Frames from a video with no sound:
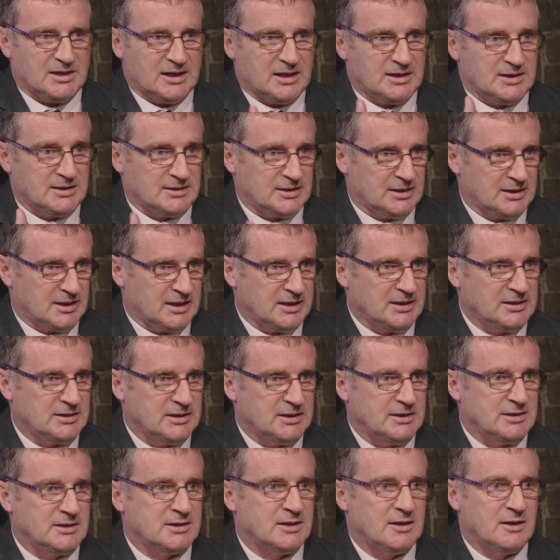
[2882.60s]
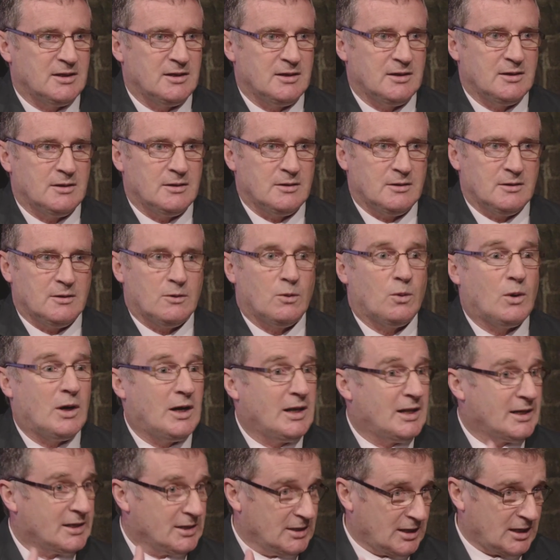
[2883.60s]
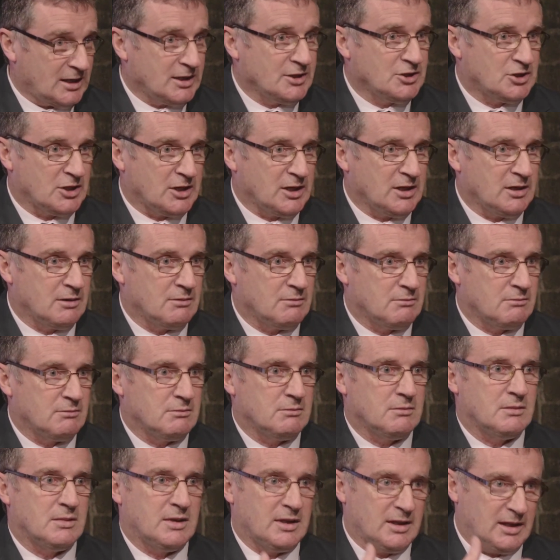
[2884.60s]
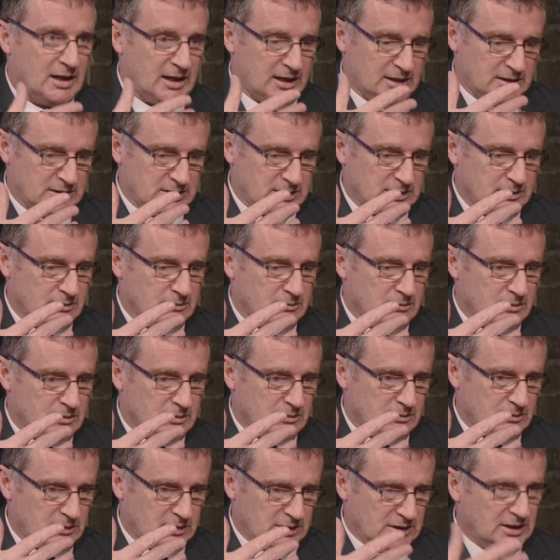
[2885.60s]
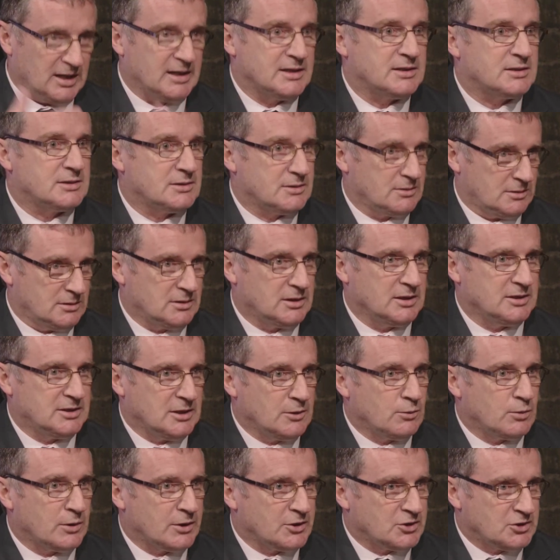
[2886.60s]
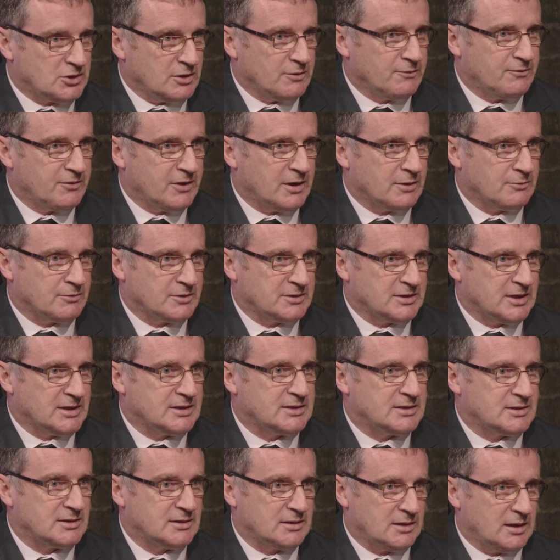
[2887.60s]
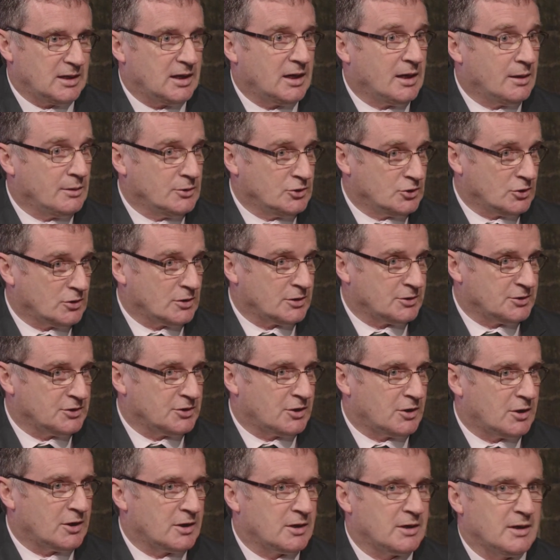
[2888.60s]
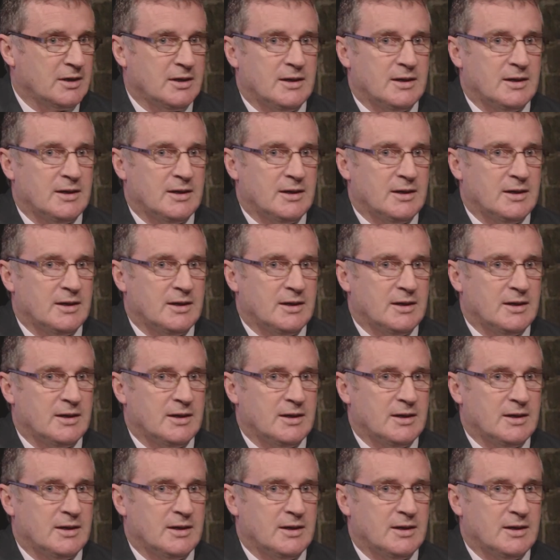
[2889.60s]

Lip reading: 80s and 90s, while acknowledging that, yes, they did wear Sinn Féin rosettes in Jullundore,